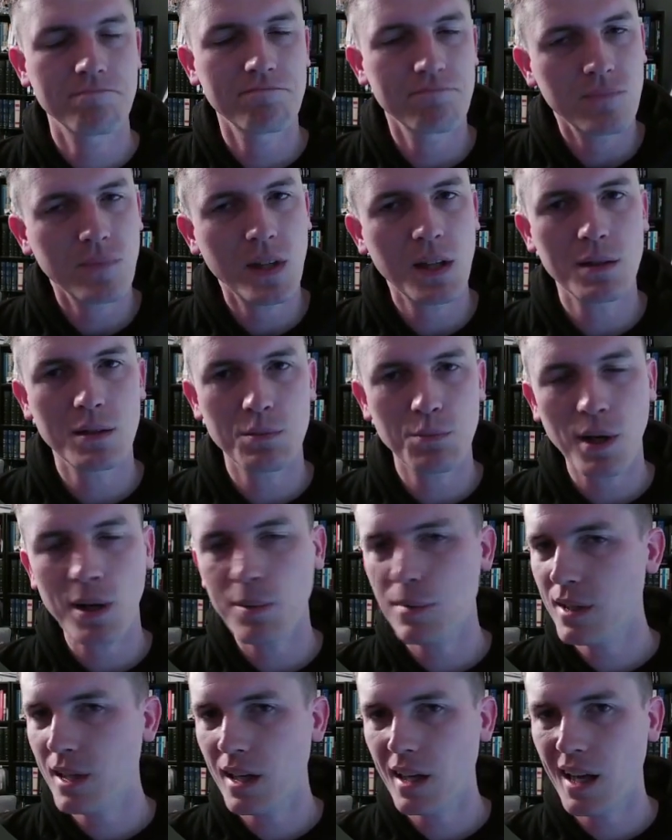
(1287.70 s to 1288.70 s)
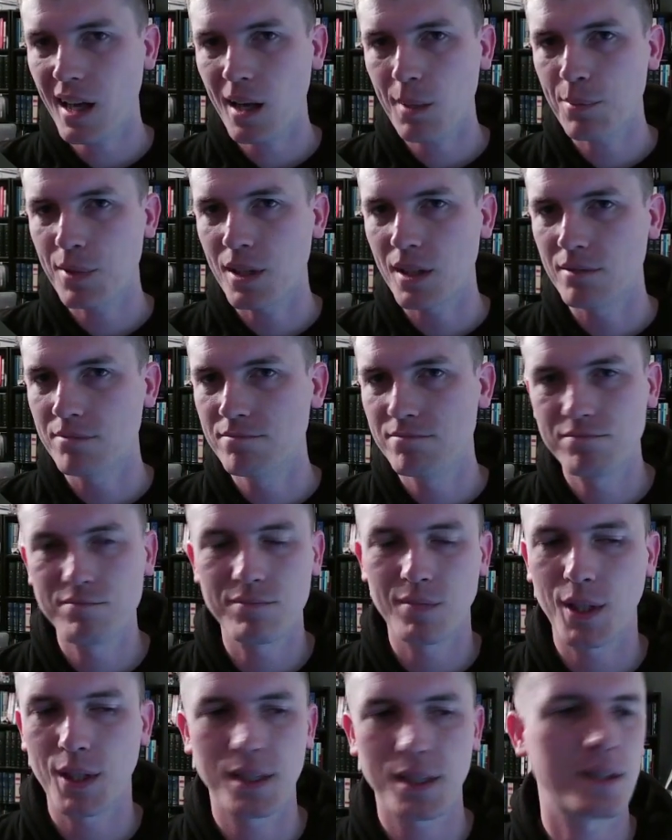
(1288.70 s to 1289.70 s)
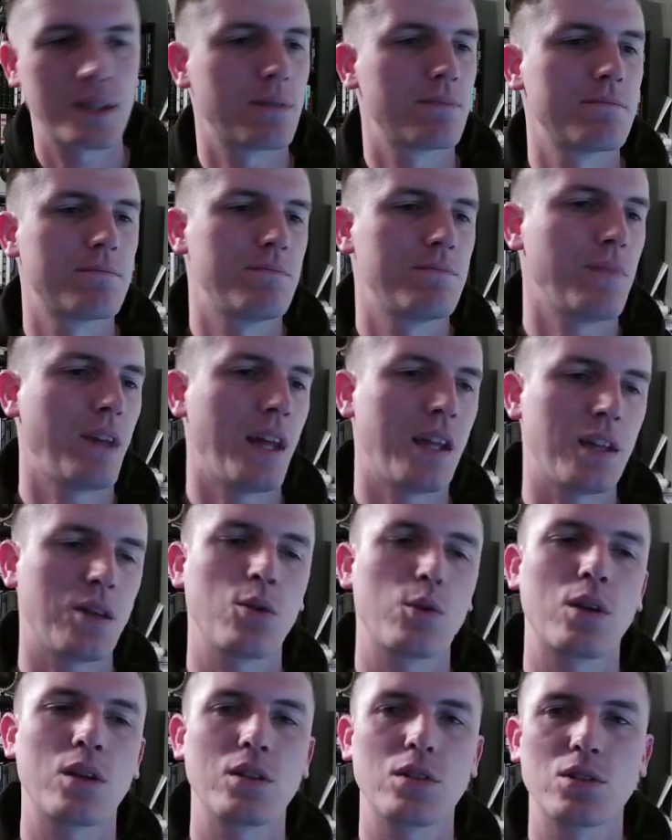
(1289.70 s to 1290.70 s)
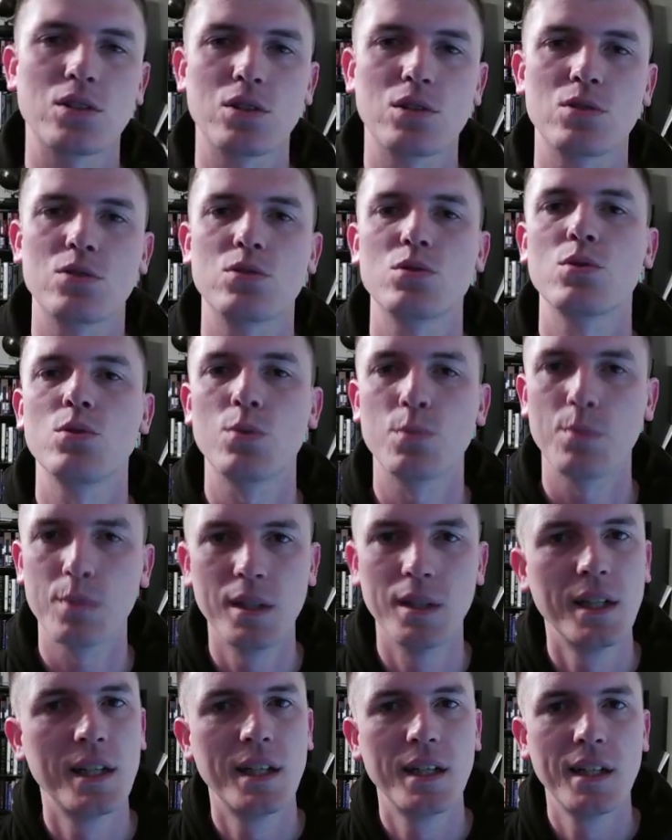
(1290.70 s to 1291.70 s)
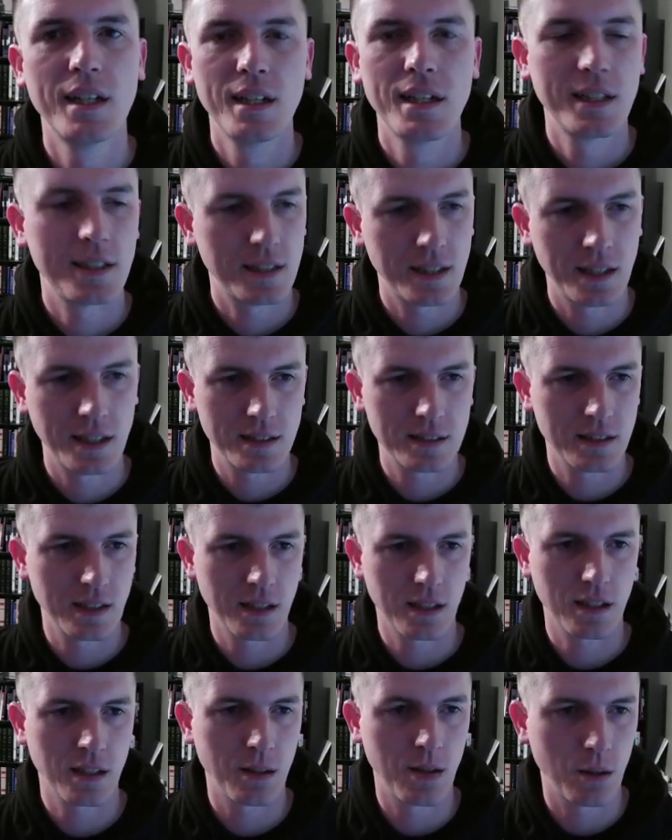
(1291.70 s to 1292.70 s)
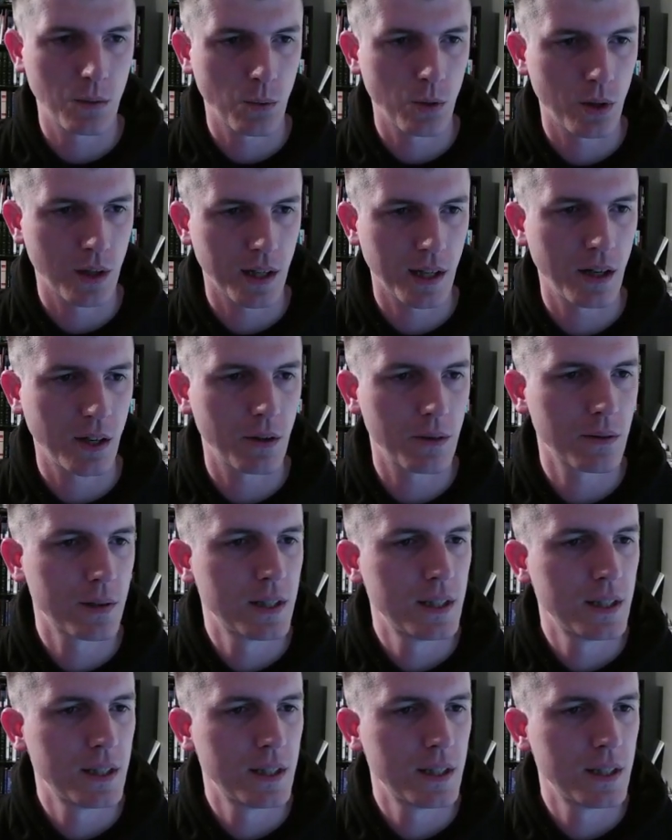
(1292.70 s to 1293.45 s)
it's probably not happening. Like I think you can just assume that's not going to work out.